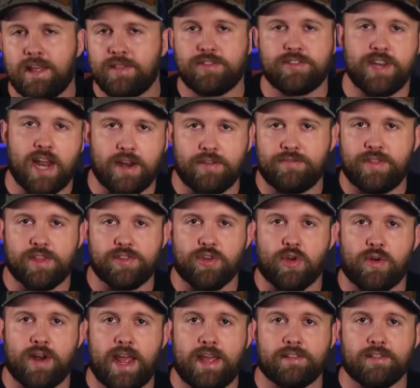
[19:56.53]
instead of this
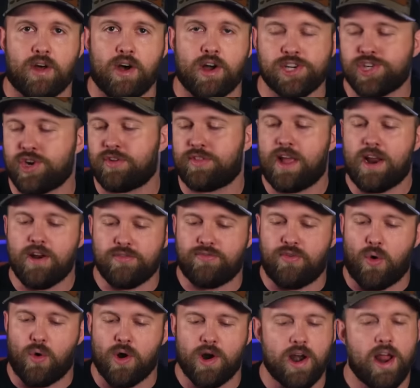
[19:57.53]
grenade launcher.
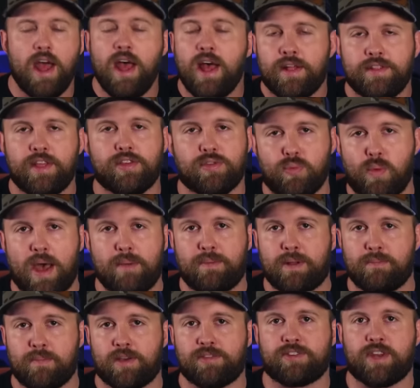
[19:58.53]
Therefore, this
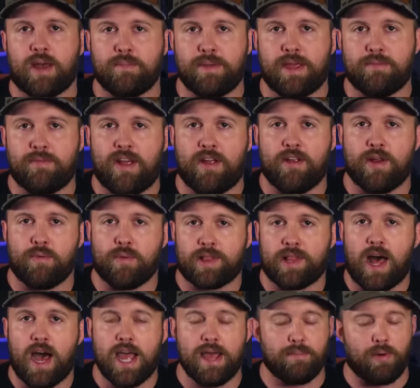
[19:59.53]
weapon must not be very
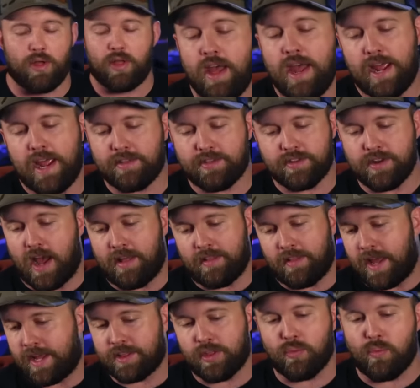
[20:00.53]
reliable. It's not
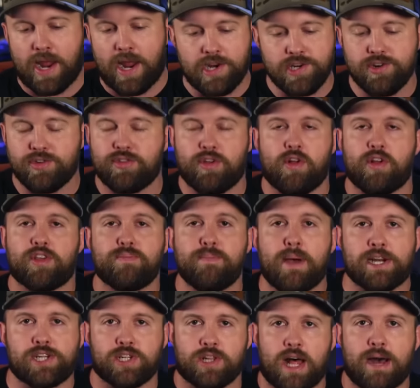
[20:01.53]
like the Rangers are a
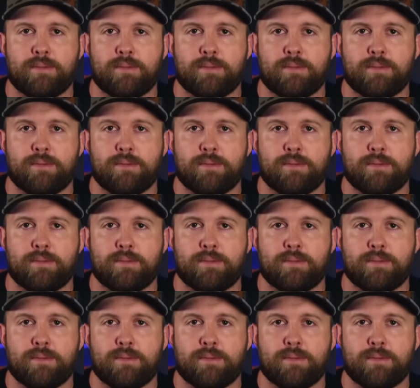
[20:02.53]
special